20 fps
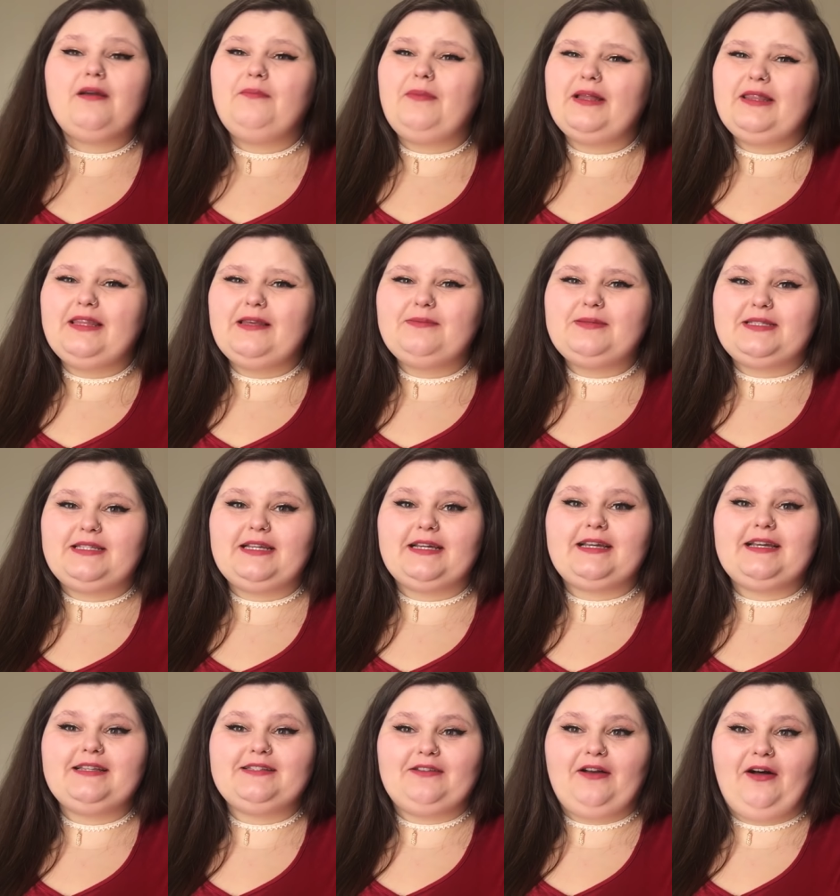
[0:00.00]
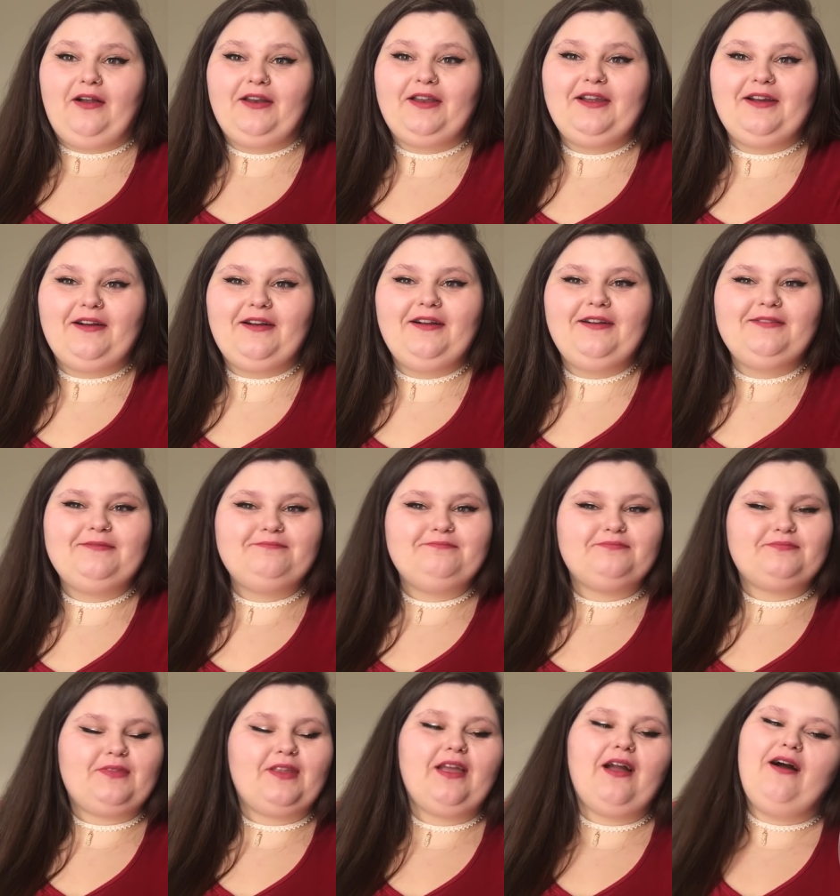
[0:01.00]
my lipstick is on here.
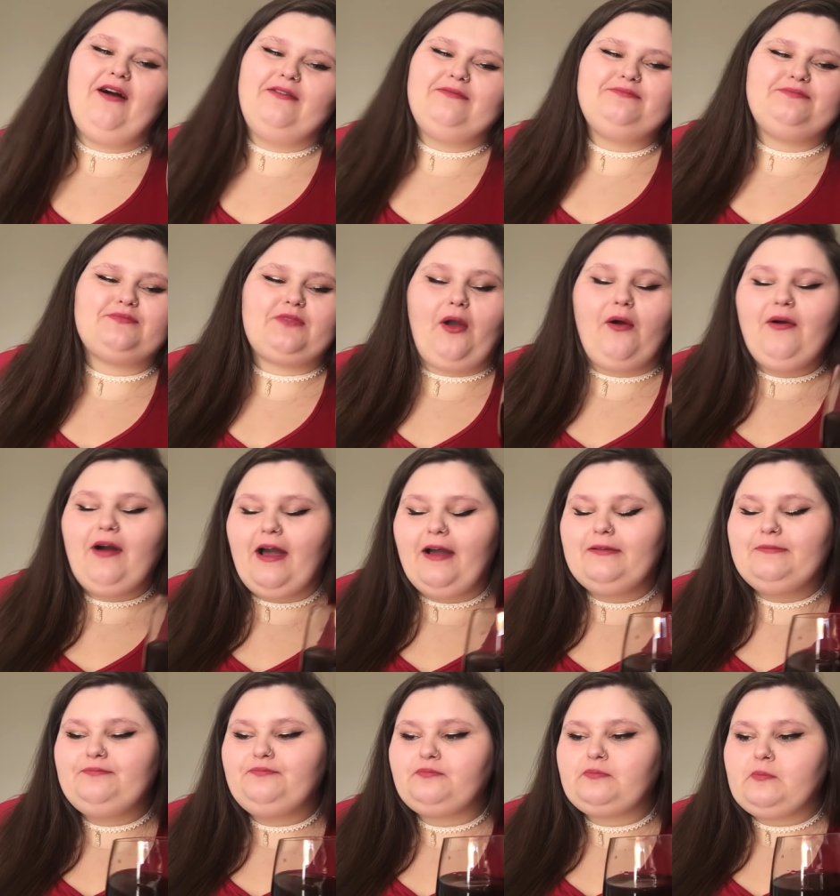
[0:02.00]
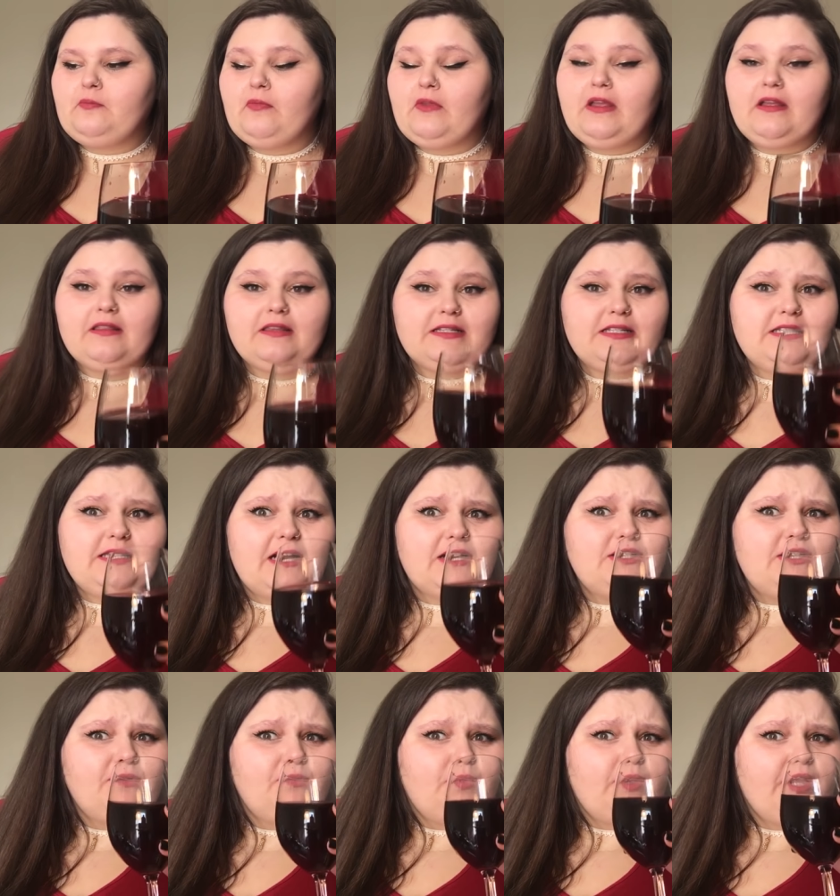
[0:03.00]
Okay. This is
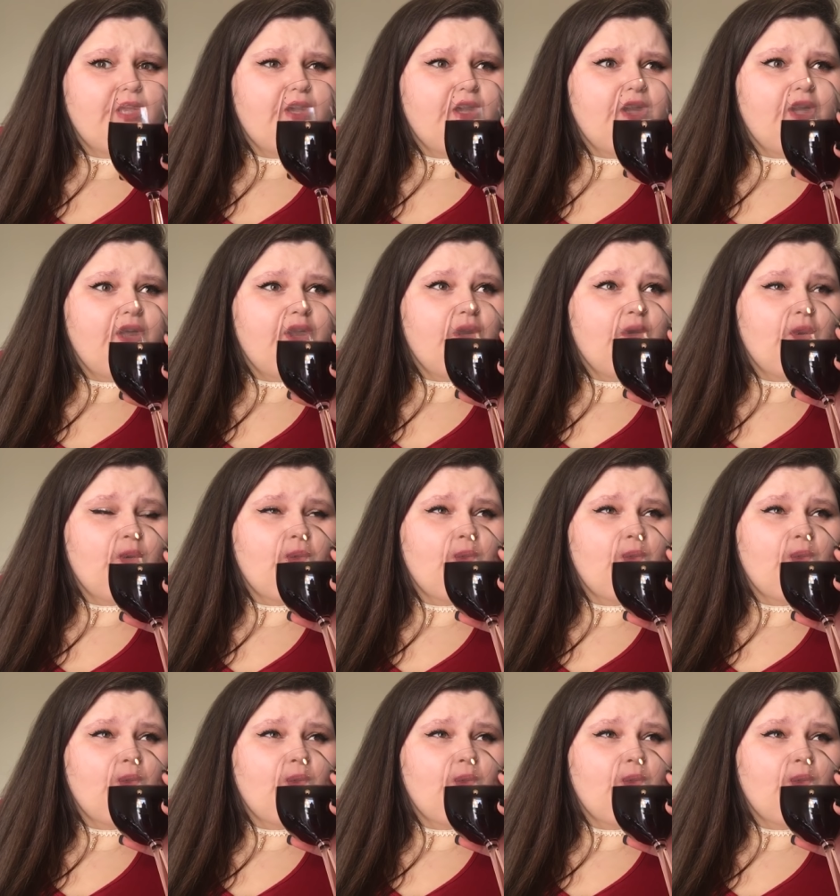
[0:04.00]
actually really good.